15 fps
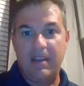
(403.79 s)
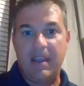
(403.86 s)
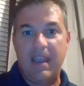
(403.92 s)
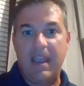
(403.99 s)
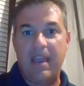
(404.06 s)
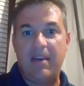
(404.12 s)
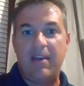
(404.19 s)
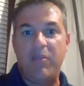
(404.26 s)

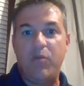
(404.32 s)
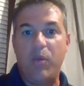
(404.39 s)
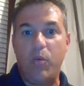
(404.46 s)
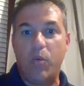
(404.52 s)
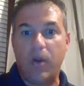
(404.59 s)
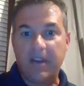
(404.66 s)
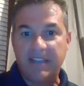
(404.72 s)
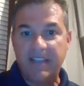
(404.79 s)
And if we
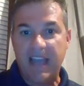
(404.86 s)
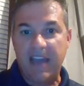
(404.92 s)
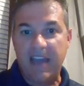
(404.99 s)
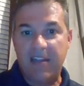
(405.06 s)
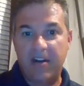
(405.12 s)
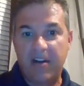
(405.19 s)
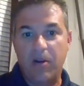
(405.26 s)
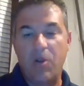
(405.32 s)
work
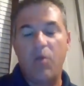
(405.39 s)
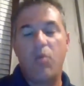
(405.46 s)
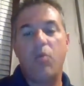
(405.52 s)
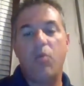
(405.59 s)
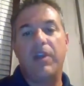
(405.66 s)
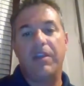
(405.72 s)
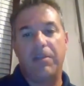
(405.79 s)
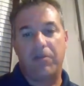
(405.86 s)
together,
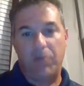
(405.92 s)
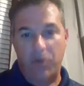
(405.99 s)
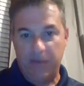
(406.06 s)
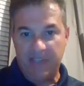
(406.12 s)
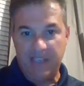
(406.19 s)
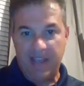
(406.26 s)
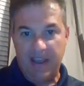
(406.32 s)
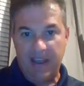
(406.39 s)
we'll get through
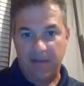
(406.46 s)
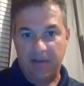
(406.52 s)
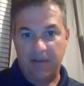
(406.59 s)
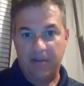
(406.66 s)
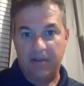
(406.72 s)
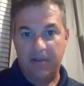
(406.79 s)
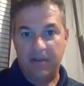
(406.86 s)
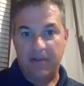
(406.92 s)
it together.
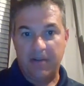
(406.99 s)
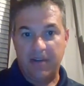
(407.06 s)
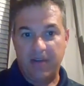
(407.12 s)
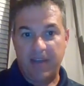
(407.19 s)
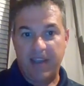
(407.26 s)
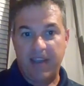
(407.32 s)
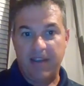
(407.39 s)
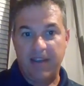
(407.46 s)

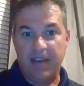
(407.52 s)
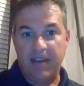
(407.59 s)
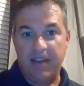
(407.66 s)
Okay.